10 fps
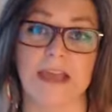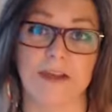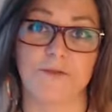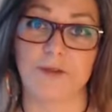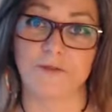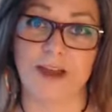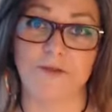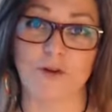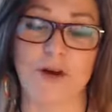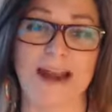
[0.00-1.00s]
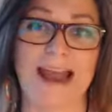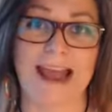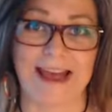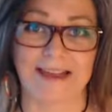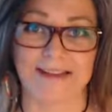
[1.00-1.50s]
If you've ever
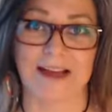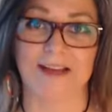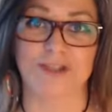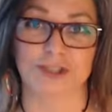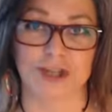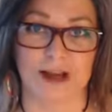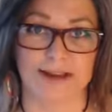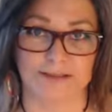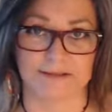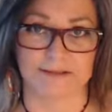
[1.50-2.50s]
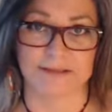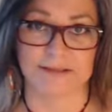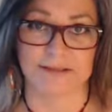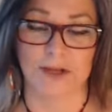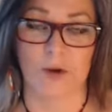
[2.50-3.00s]
had a child,
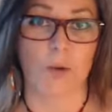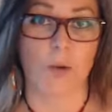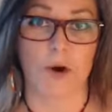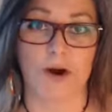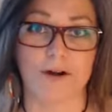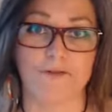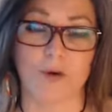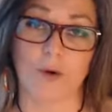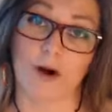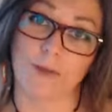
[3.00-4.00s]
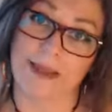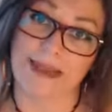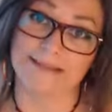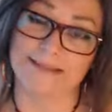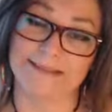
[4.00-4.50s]
or for our
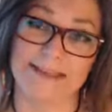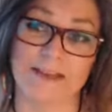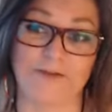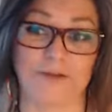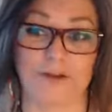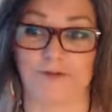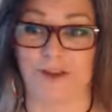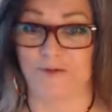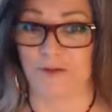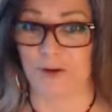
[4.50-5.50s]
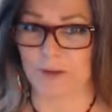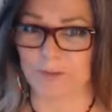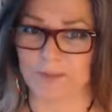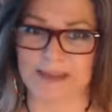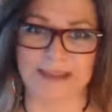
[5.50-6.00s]
men, if you've
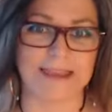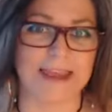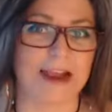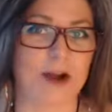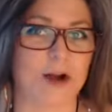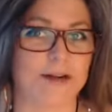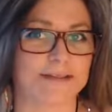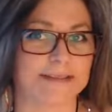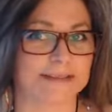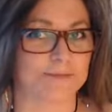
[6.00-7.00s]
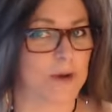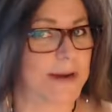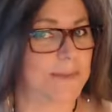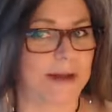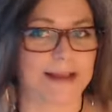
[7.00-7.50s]
ever been there
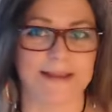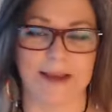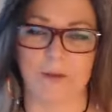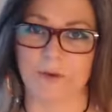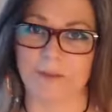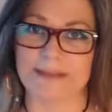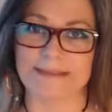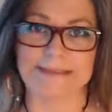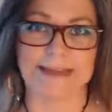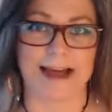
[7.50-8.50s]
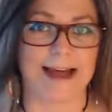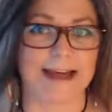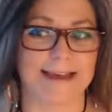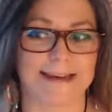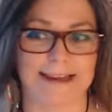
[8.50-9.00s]
right by that woman's
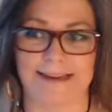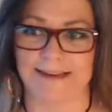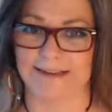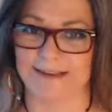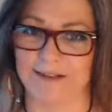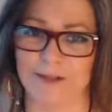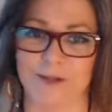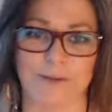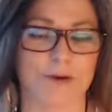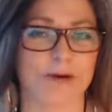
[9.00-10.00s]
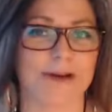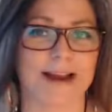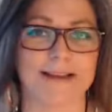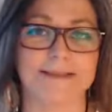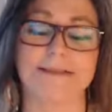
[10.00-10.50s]
side and you were
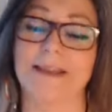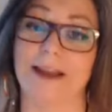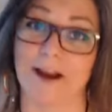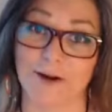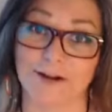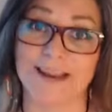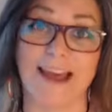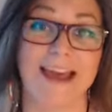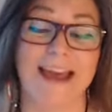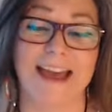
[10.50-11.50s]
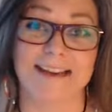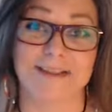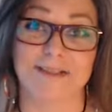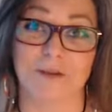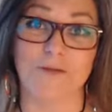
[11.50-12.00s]
as scared and
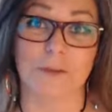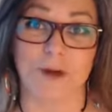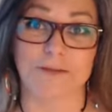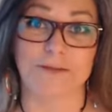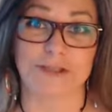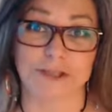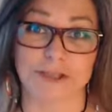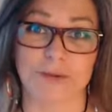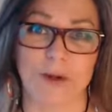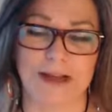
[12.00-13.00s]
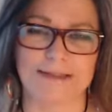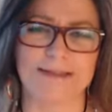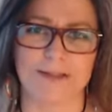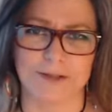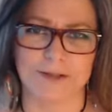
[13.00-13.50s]
as overwhelmed as she was,
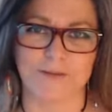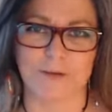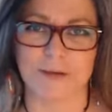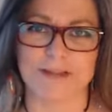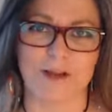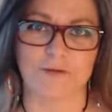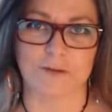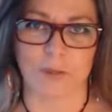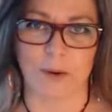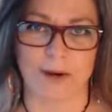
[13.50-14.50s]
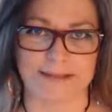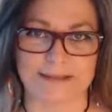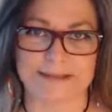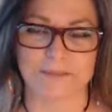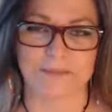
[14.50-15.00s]
then you give yourself a point.
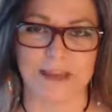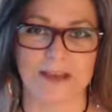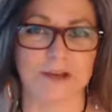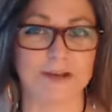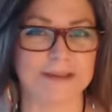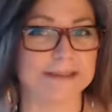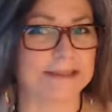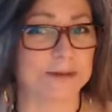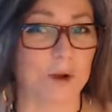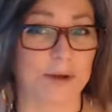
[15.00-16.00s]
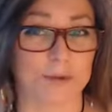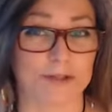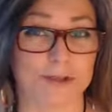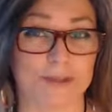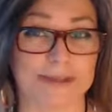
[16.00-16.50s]
And you're going to see why we're
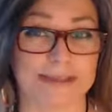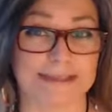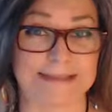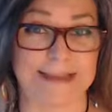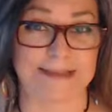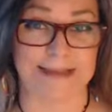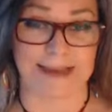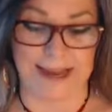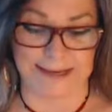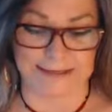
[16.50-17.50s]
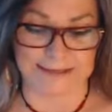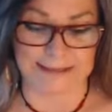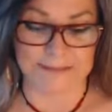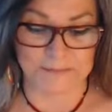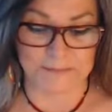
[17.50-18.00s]
doing this at the end.
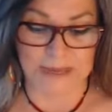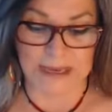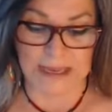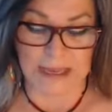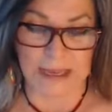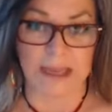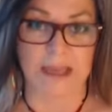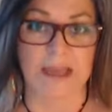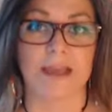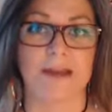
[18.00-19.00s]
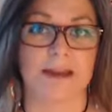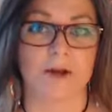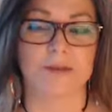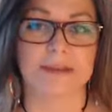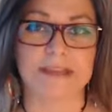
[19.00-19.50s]

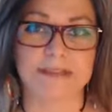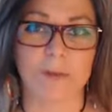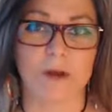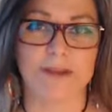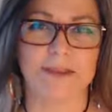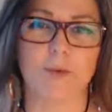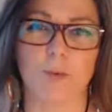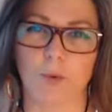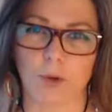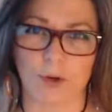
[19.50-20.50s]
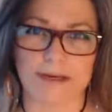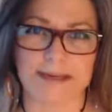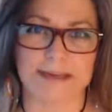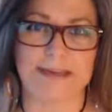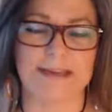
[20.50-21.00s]
Now, this one, the
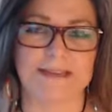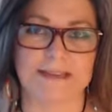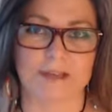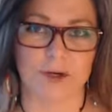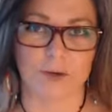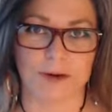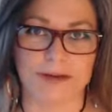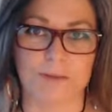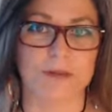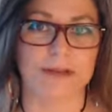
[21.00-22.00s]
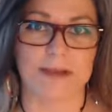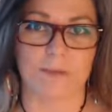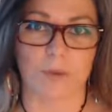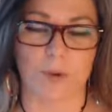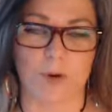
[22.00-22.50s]
wording is incredibly
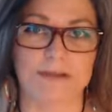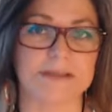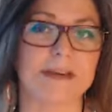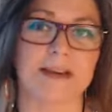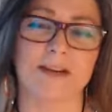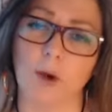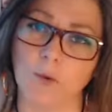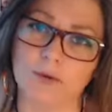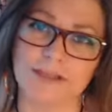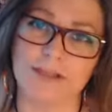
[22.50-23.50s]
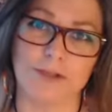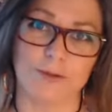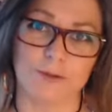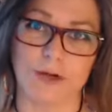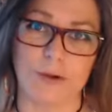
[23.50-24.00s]
important, and only
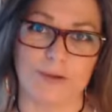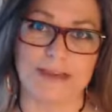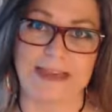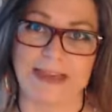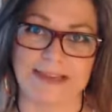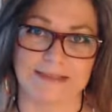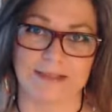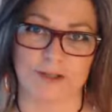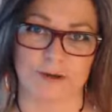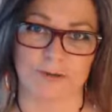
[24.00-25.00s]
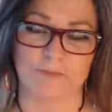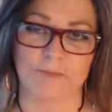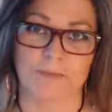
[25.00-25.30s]
you know the answer.